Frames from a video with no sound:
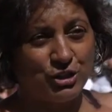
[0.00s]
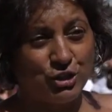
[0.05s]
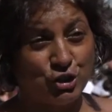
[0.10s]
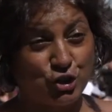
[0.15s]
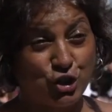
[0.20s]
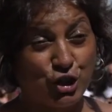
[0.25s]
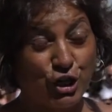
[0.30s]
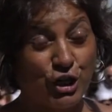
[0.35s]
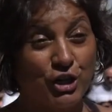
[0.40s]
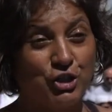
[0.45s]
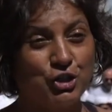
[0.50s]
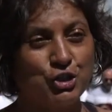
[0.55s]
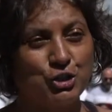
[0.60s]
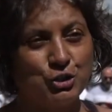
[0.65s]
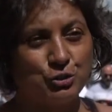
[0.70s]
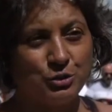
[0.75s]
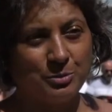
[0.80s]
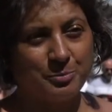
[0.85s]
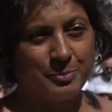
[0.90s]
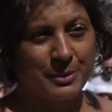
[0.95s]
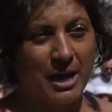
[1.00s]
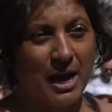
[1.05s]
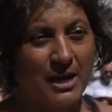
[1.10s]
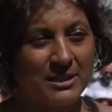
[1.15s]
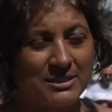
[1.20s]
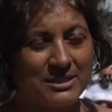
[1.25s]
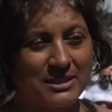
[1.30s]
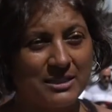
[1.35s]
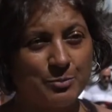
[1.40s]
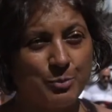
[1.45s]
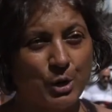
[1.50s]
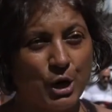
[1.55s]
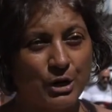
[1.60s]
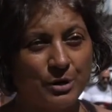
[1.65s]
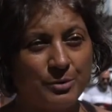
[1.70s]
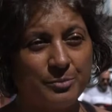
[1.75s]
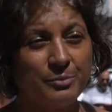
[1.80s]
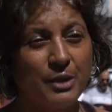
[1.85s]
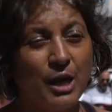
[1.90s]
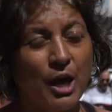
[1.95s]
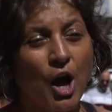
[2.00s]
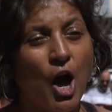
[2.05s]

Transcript: the church, to the piazza at the bottom,